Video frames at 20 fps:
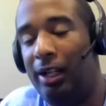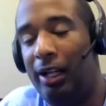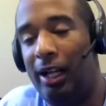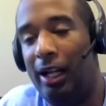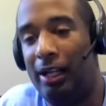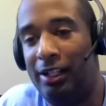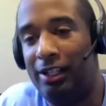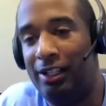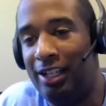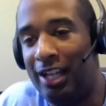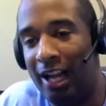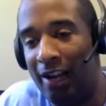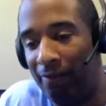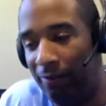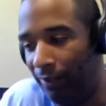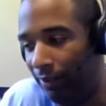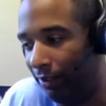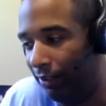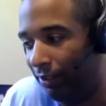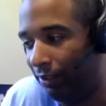
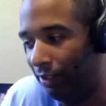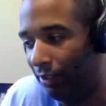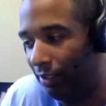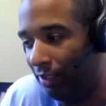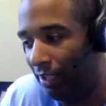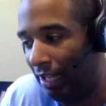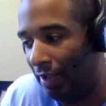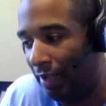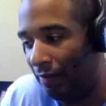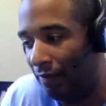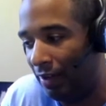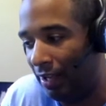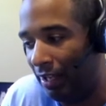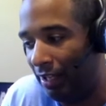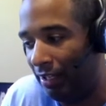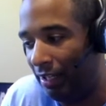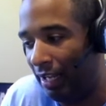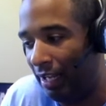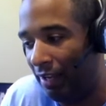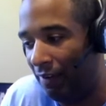never have
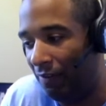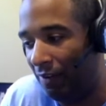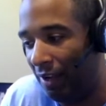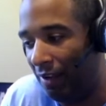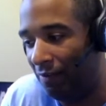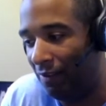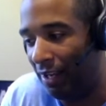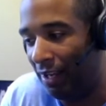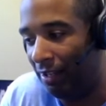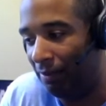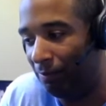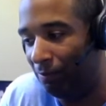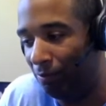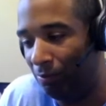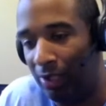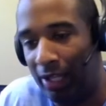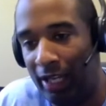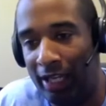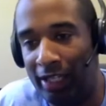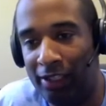I
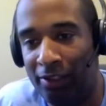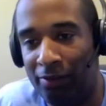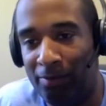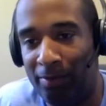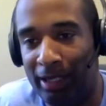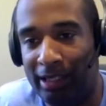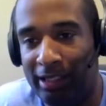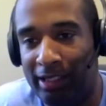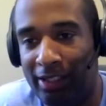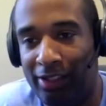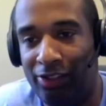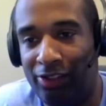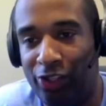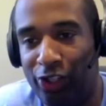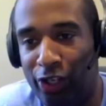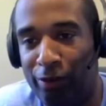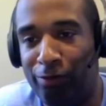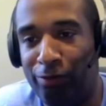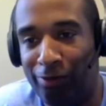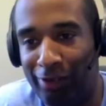any of my kids
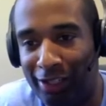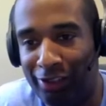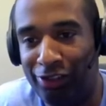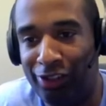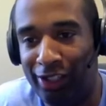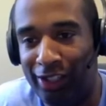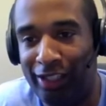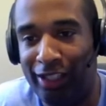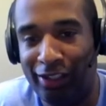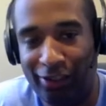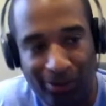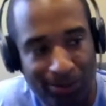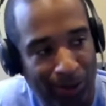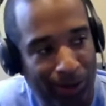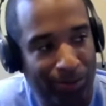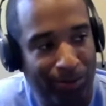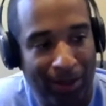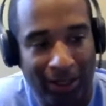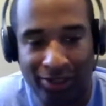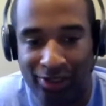loved wrestling as much.
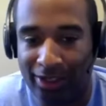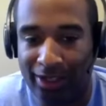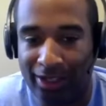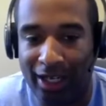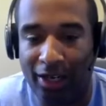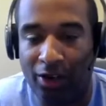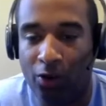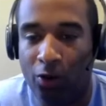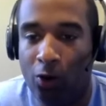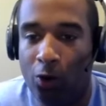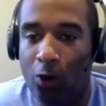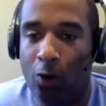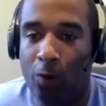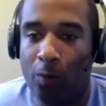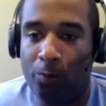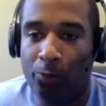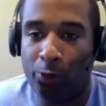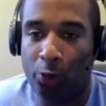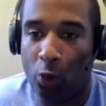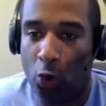My son got
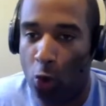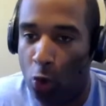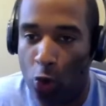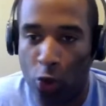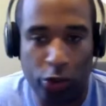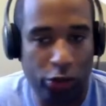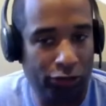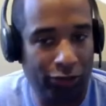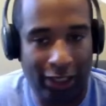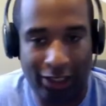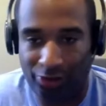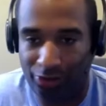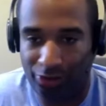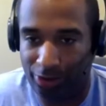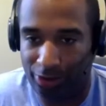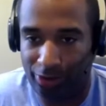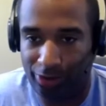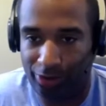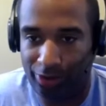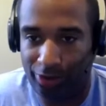all the
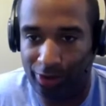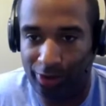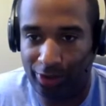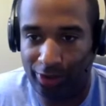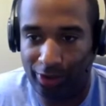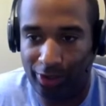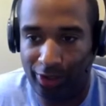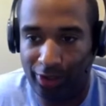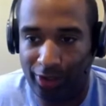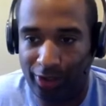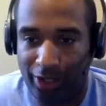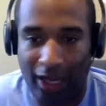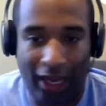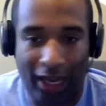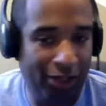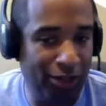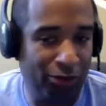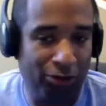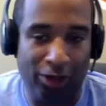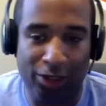wrestlers. I
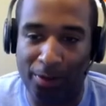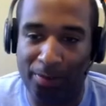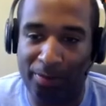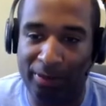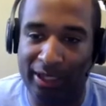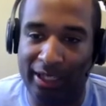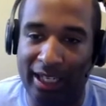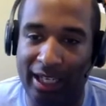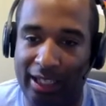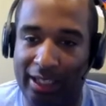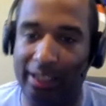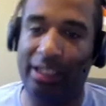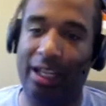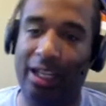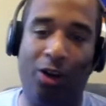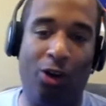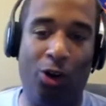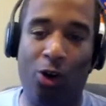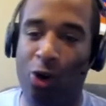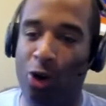could run up and get it. He got
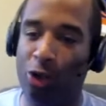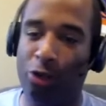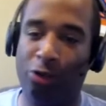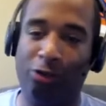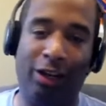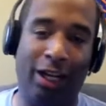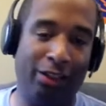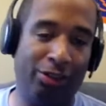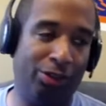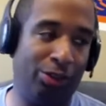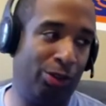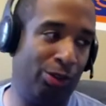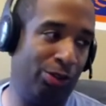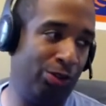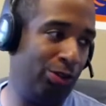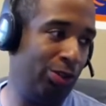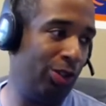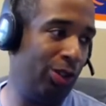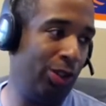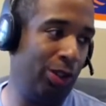all the wrestlers.
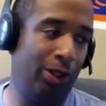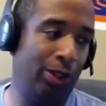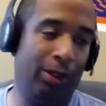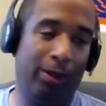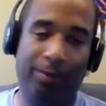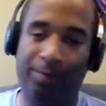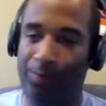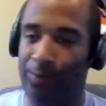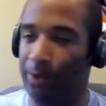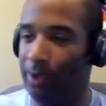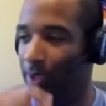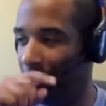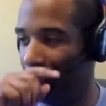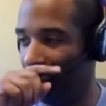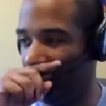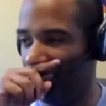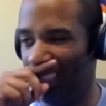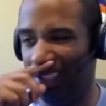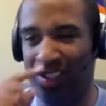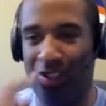He
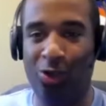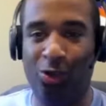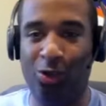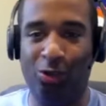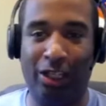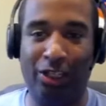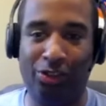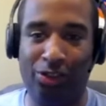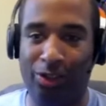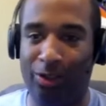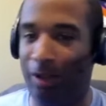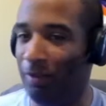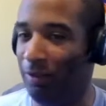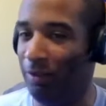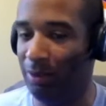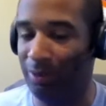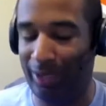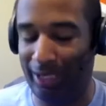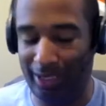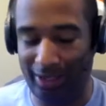gets a new wrestler every
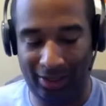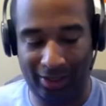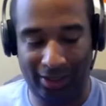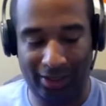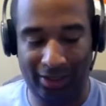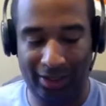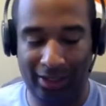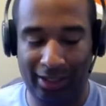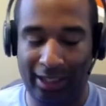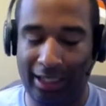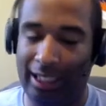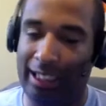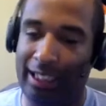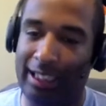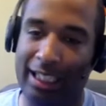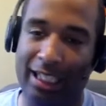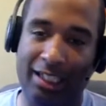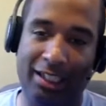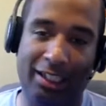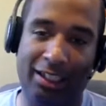week. He got
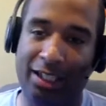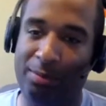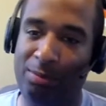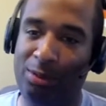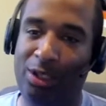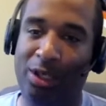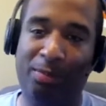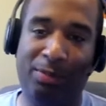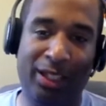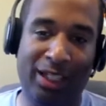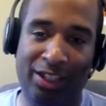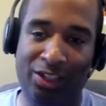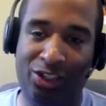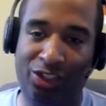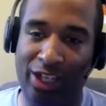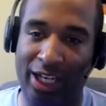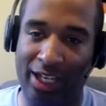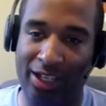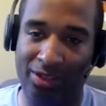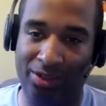the WWE
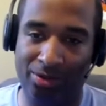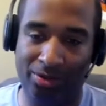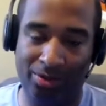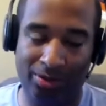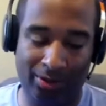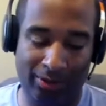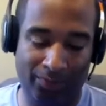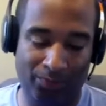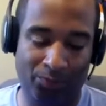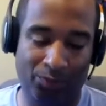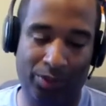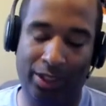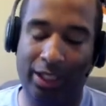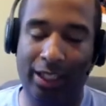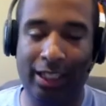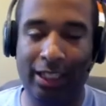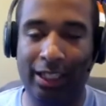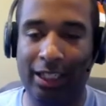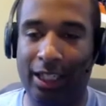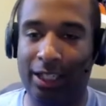channel. He
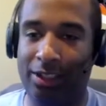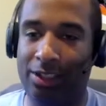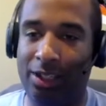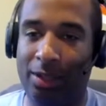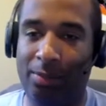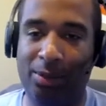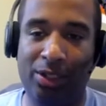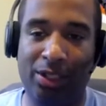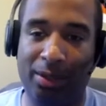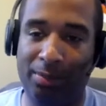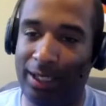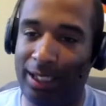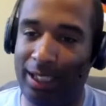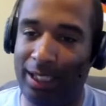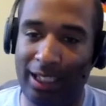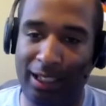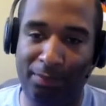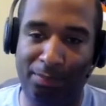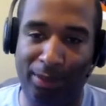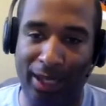got a WWE
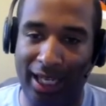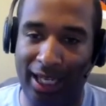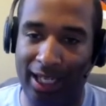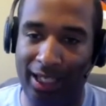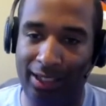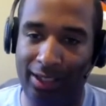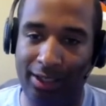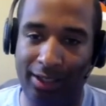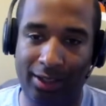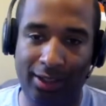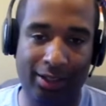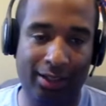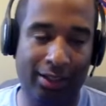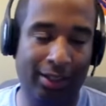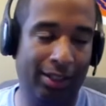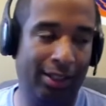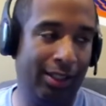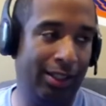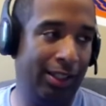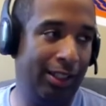bed.
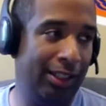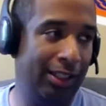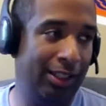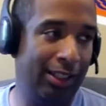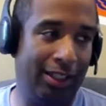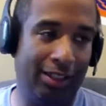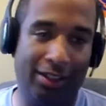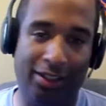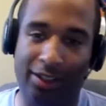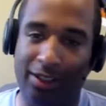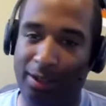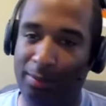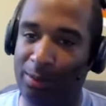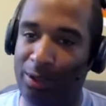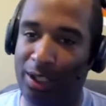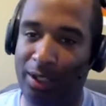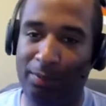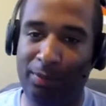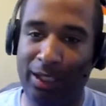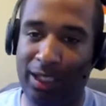He got the
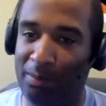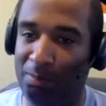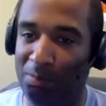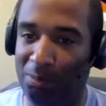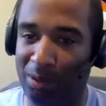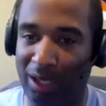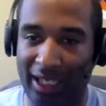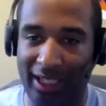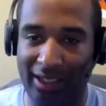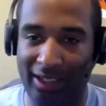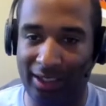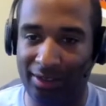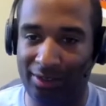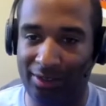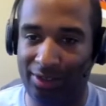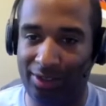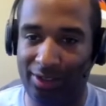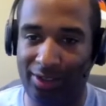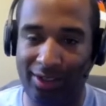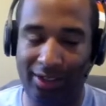WWE
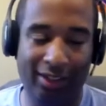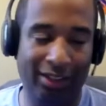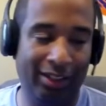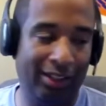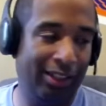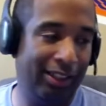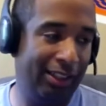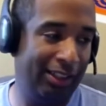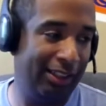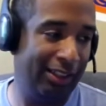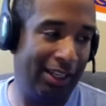blankets. He got